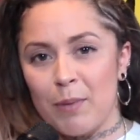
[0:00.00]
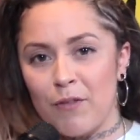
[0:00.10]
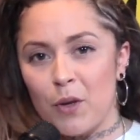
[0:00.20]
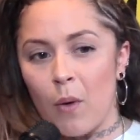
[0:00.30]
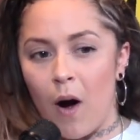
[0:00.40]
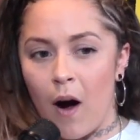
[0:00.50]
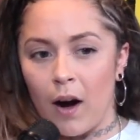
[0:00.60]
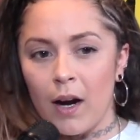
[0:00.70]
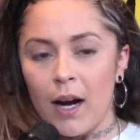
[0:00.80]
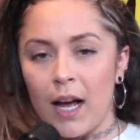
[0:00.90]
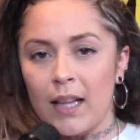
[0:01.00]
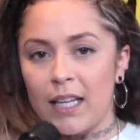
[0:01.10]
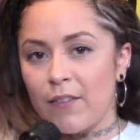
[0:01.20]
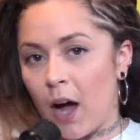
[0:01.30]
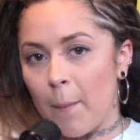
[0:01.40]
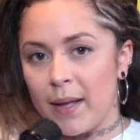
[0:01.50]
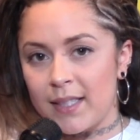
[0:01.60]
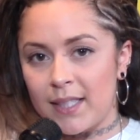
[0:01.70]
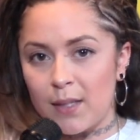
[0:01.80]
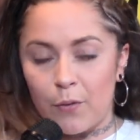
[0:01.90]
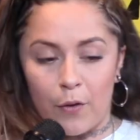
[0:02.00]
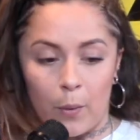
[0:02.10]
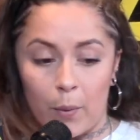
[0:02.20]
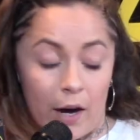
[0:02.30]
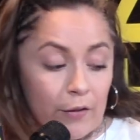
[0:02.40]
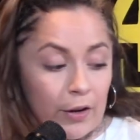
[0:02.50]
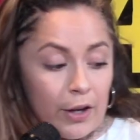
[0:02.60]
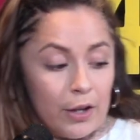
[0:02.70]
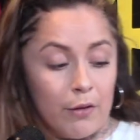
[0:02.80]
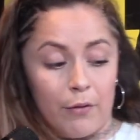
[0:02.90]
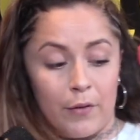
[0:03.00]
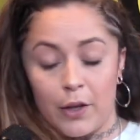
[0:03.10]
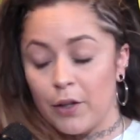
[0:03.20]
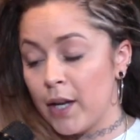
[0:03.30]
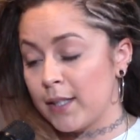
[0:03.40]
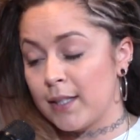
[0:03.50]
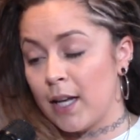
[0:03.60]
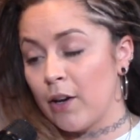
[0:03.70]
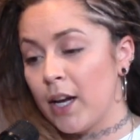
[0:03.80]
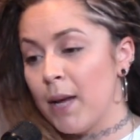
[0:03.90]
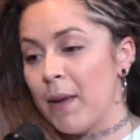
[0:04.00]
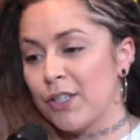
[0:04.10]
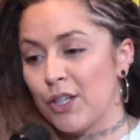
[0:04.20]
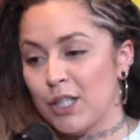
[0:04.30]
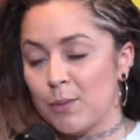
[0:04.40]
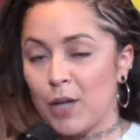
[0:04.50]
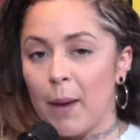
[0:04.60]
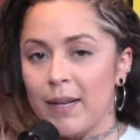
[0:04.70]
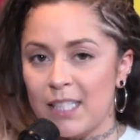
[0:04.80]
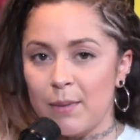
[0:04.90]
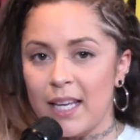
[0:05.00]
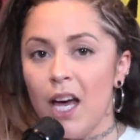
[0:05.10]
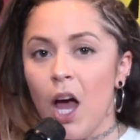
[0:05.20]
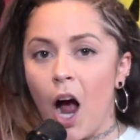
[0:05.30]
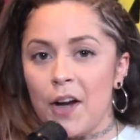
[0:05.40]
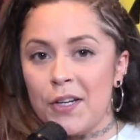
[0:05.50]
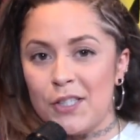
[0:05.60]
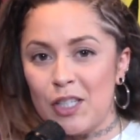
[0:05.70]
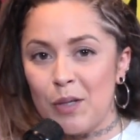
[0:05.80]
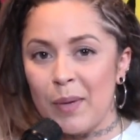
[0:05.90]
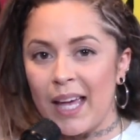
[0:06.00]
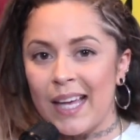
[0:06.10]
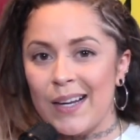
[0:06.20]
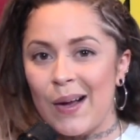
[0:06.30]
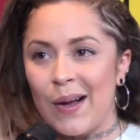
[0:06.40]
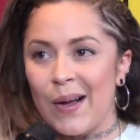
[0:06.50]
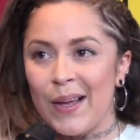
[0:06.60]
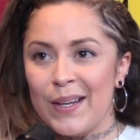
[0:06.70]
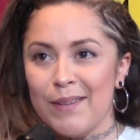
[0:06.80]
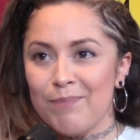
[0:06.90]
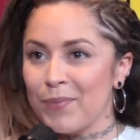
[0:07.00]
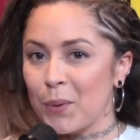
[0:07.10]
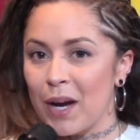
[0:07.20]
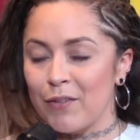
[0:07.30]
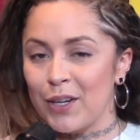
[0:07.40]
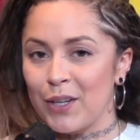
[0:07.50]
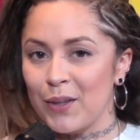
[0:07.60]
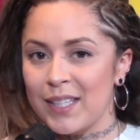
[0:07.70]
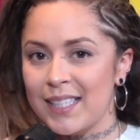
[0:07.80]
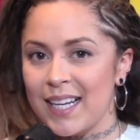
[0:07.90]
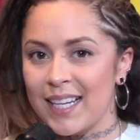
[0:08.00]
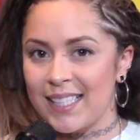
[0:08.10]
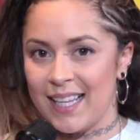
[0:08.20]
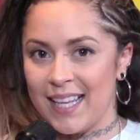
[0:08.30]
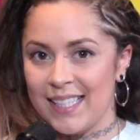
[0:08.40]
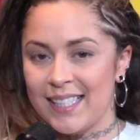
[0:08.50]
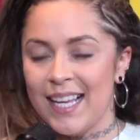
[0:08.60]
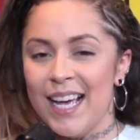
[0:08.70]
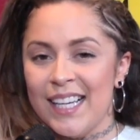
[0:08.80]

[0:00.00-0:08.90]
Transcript: If you are, leave comments for whatever you feel necessary. Make sure you're subscribing to me on YouTube and on wherever you're listening to this.